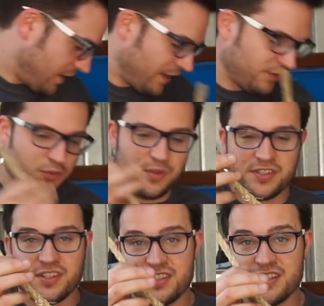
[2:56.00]
to cut the
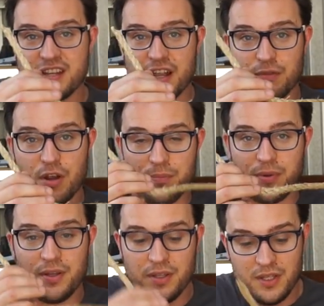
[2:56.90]
twisted sisal
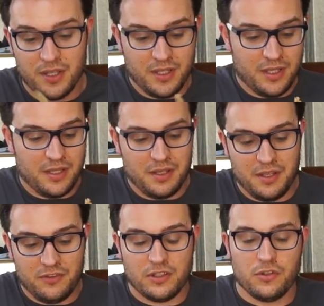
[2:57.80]
rope
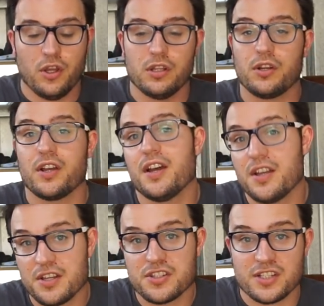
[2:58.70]
until it no longer
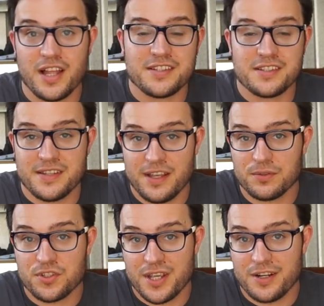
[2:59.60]
slices a
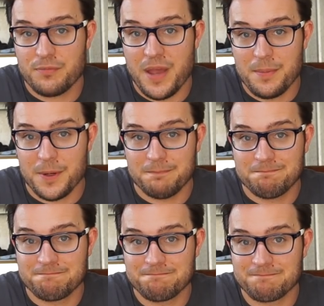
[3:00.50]
held sheet of paper.
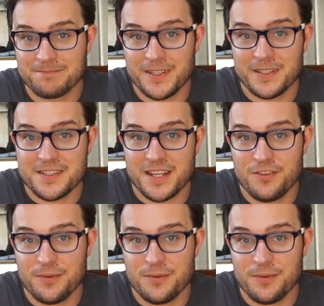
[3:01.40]
Let's get